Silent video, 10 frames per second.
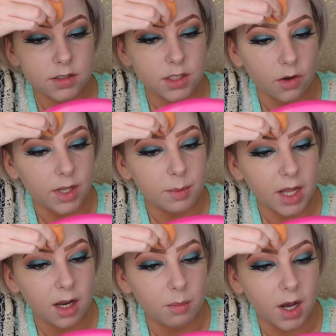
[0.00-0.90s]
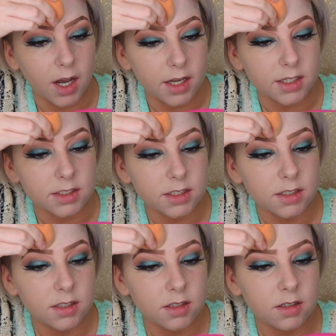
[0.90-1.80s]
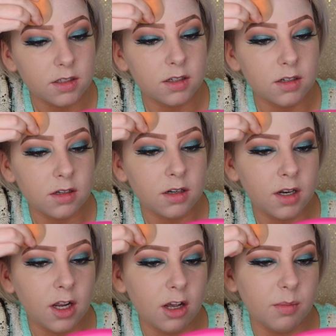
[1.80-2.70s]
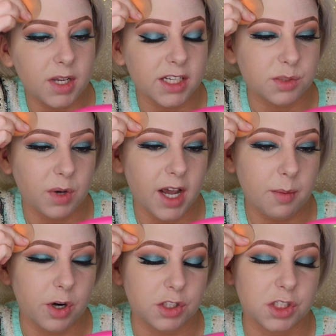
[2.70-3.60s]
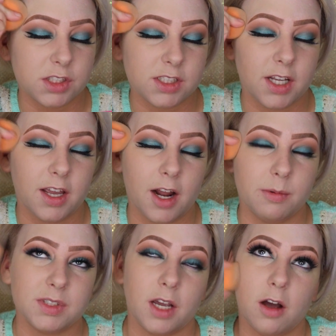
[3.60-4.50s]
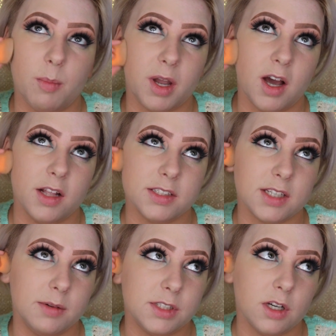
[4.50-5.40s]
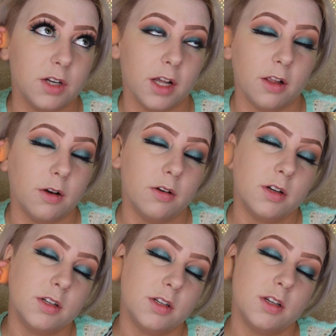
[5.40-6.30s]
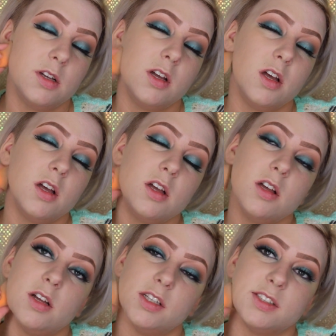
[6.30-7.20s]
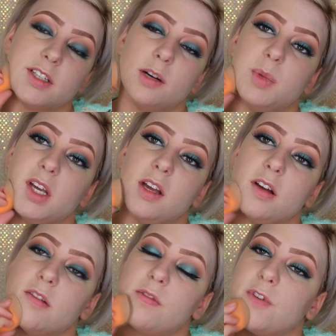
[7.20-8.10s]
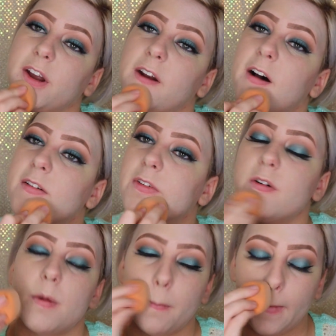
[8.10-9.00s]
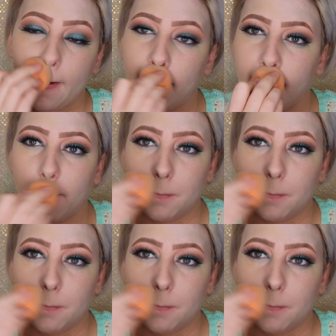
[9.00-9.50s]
So keep that in mind, because when I purchased it, I was like, oh my god, this is gonna be so yellow. This is gonna be freaking awful. But